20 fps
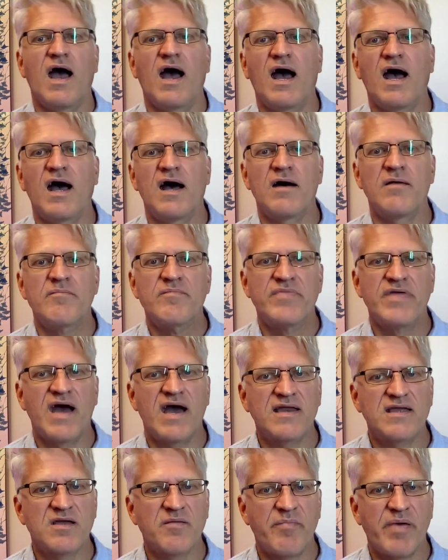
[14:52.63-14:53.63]

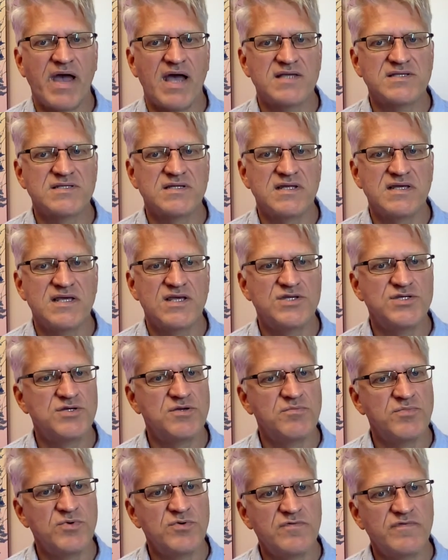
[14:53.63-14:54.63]
That capacity, as
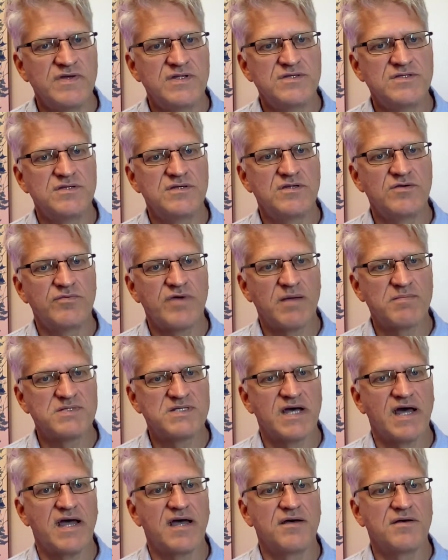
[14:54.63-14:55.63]
you move into the
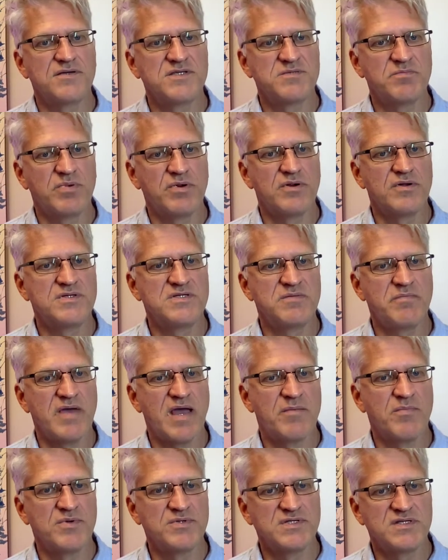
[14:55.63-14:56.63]
reptiles, birds, and
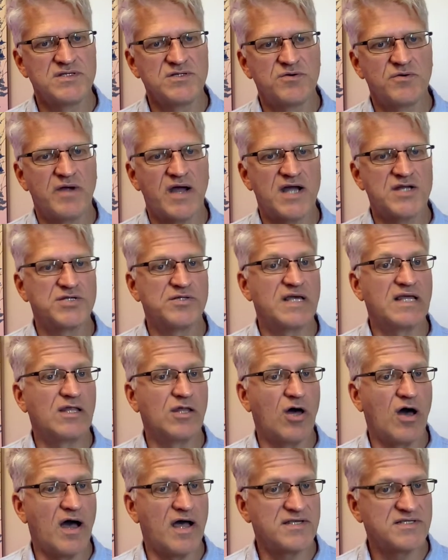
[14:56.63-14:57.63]
mammals, is gradually
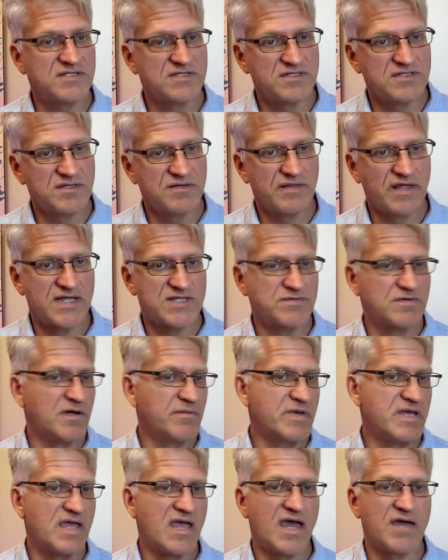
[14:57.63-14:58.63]
lost. So that's why
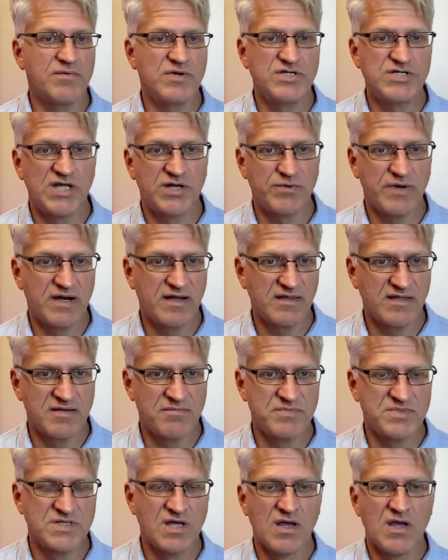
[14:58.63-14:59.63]
we can't regenerate our
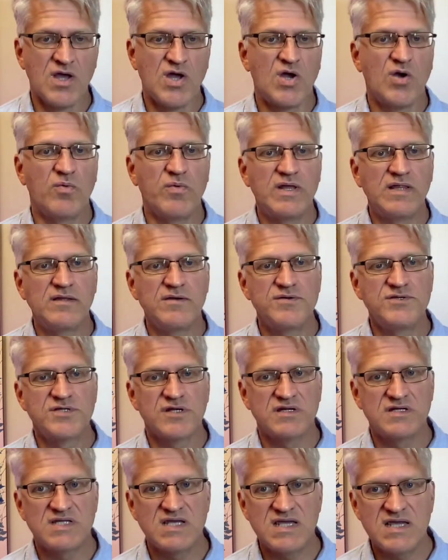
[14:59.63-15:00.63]
limbs. We lose
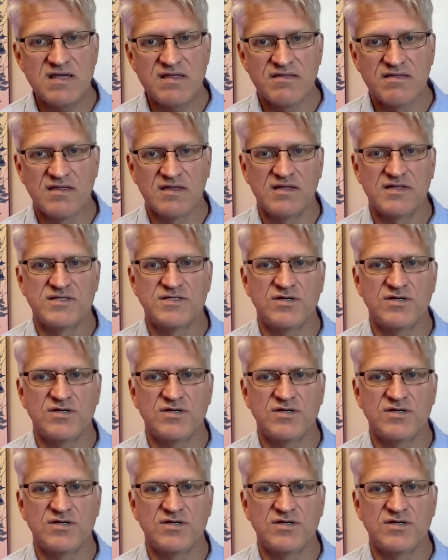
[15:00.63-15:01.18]
our teeth and